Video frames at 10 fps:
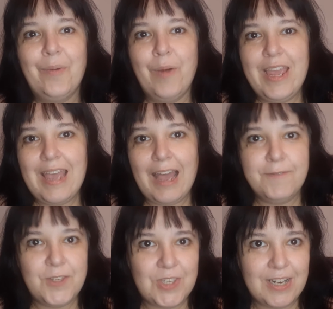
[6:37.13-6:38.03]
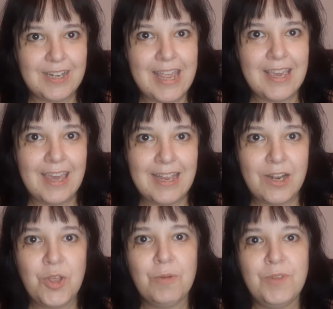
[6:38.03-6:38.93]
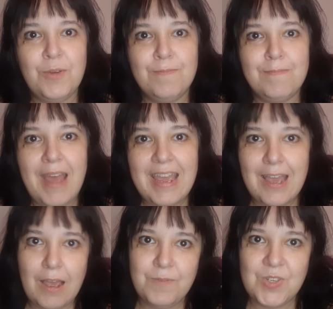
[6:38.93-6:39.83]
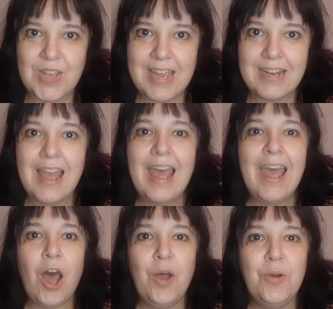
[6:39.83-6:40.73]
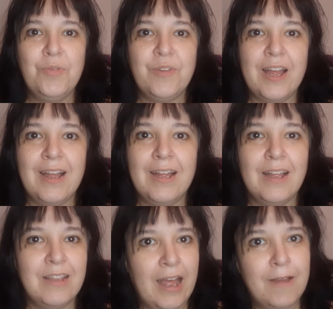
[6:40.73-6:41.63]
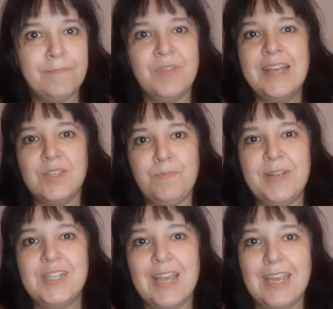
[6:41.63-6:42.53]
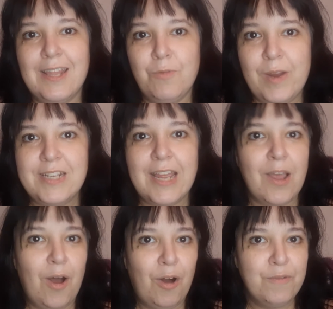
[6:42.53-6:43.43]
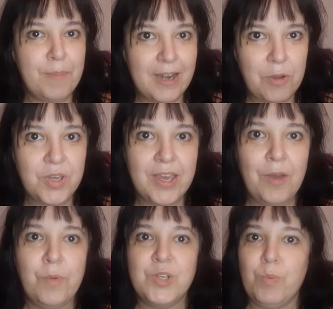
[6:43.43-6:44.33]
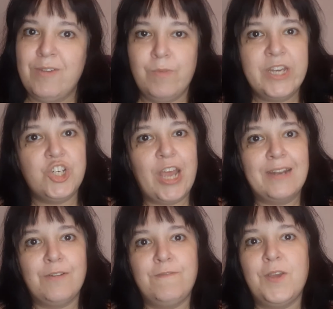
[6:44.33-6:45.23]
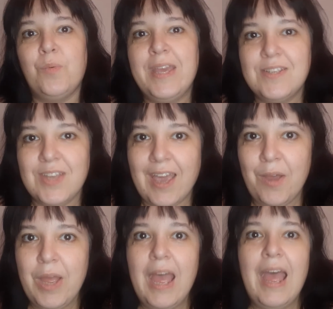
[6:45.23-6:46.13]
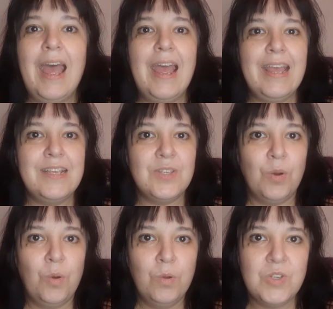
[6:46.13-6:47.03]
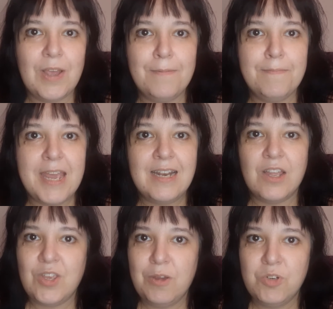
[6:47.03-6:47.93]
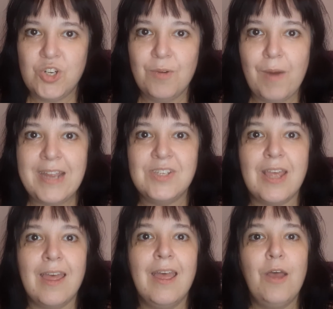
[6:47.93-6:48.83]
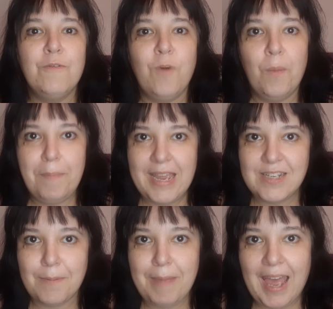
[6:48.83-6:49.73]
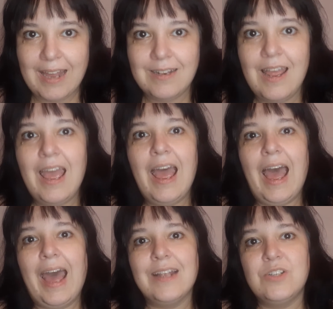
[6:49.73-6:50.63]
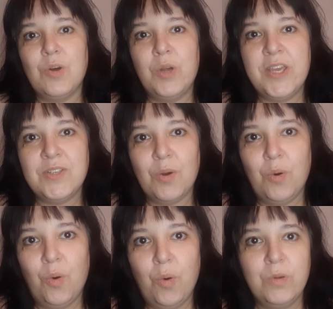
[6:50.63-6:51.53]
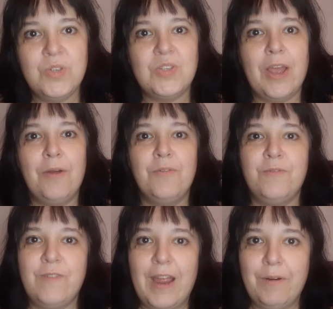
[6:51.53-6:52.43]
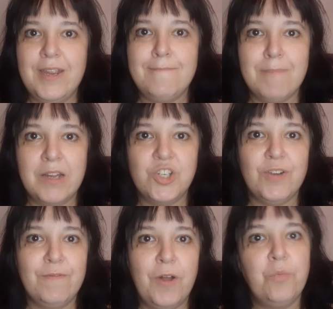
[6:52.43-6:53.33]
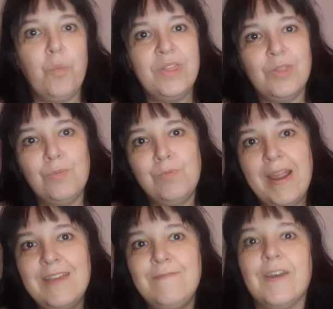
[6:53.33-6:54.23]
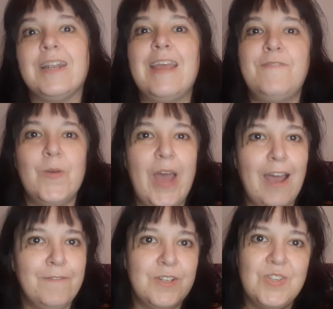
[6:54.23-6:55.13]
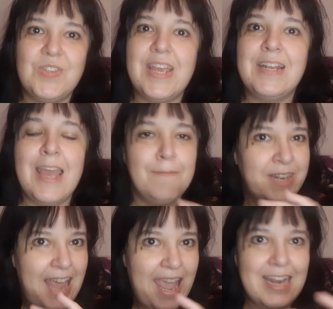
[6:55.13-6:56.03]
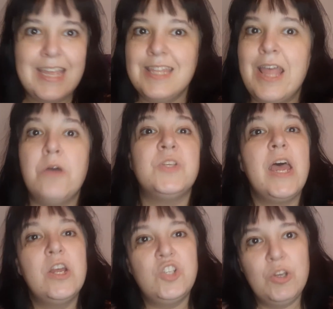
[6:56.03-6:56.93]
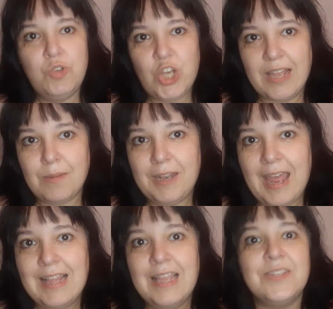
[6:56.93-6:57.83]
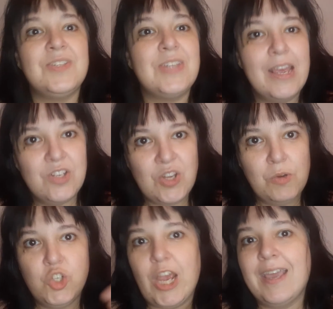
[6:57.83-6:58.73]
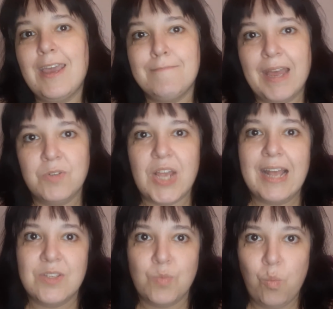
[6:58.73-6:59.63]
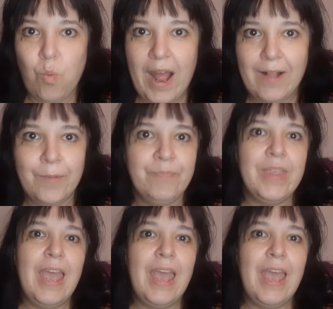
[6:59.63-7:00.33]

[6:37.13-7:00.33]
We have Sydney Keane, whom you may have seen over his particular reading of Pinocchio, which we reshared a few weeks ago. He's also been a huge narrator for Peter Pan, and he's also very much involved with The Raven. If you haven't seen him in any of those, do check the playlists to check him out as well.